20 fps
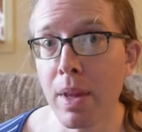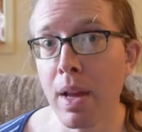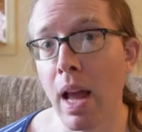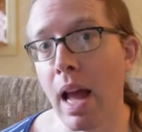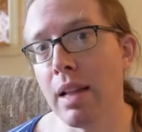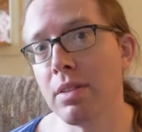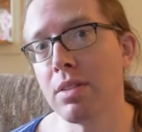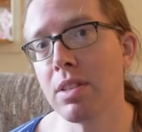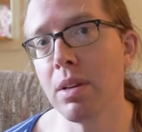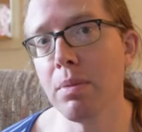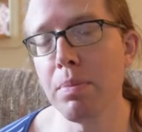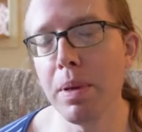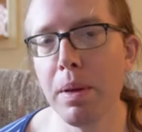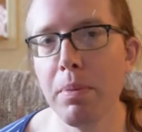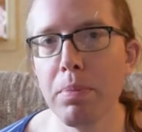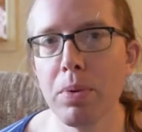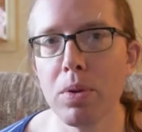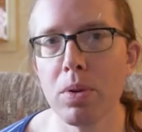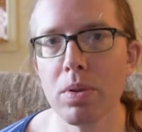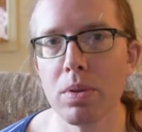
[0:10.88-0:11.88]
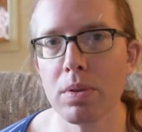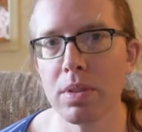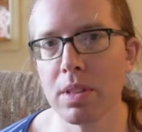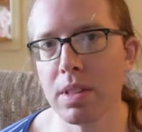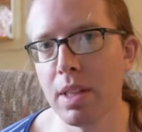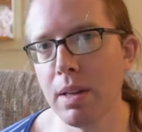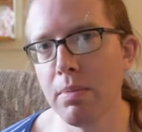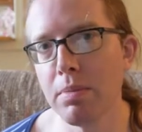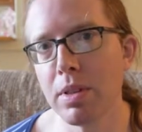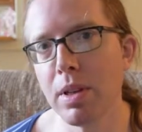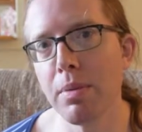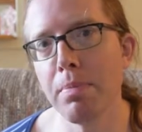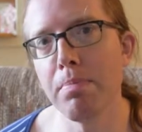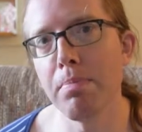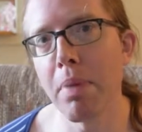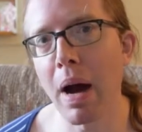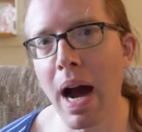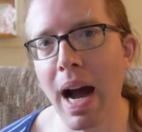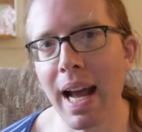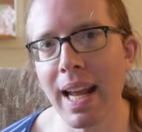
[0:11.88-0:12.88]
And some people seem to
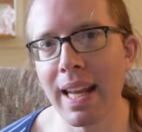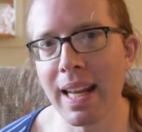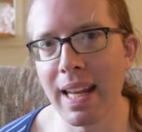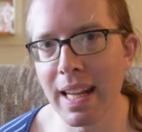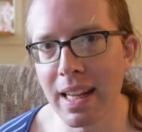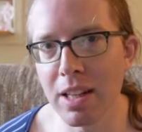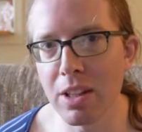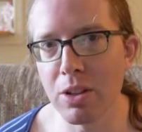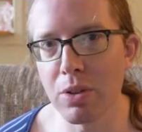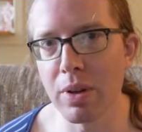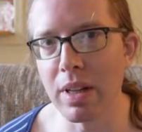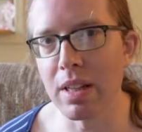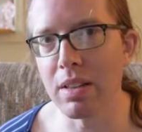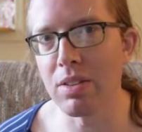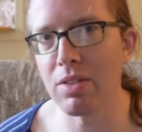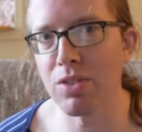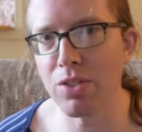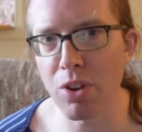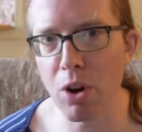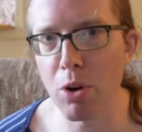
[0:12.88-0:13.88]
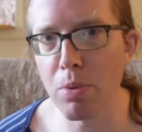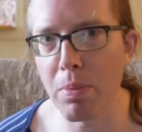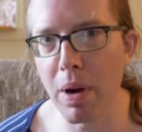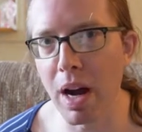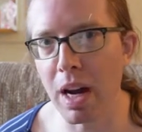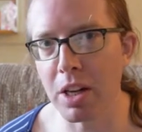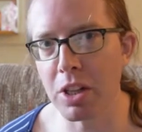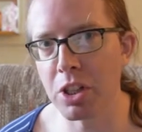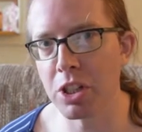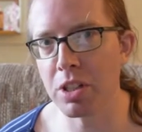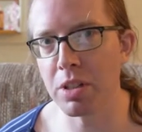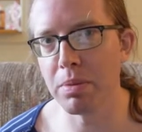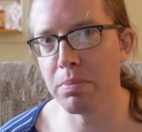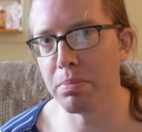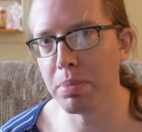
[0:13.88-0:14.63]
buy into it so much,